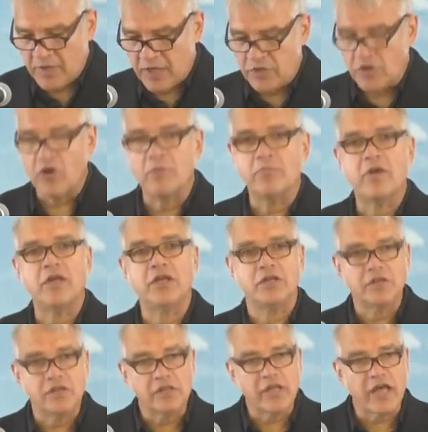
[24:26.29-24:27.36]
There are many
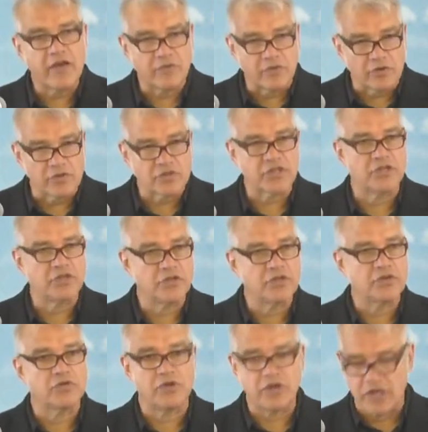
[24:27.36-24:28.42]
levels and
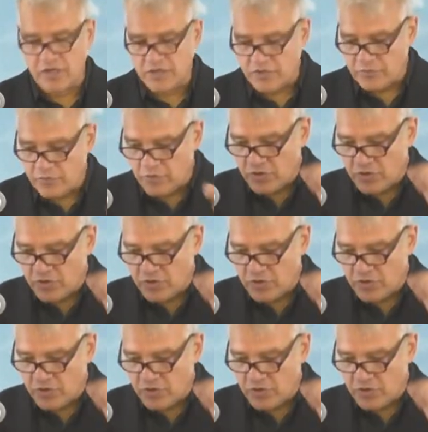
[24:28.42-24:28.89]
degrees of